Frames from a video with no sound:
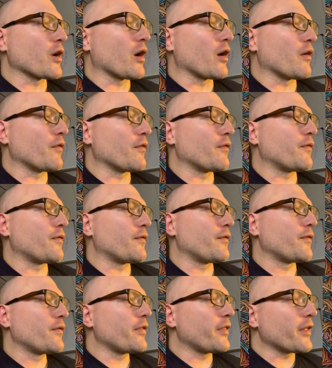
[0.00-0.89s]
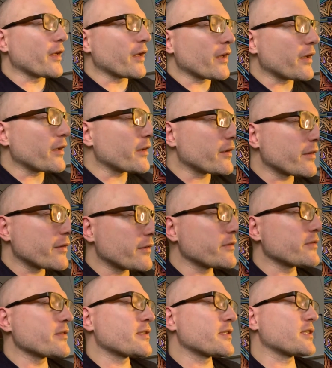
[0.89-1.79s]
of the
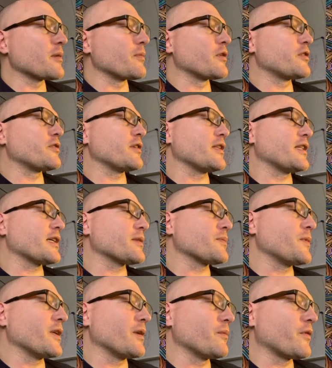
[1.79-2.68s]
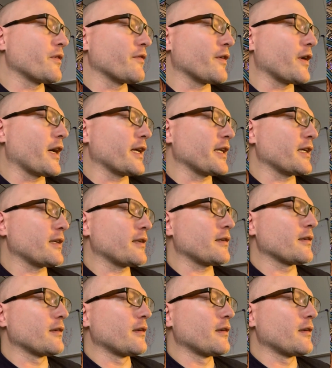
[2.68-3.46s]
symmetry that's being provided.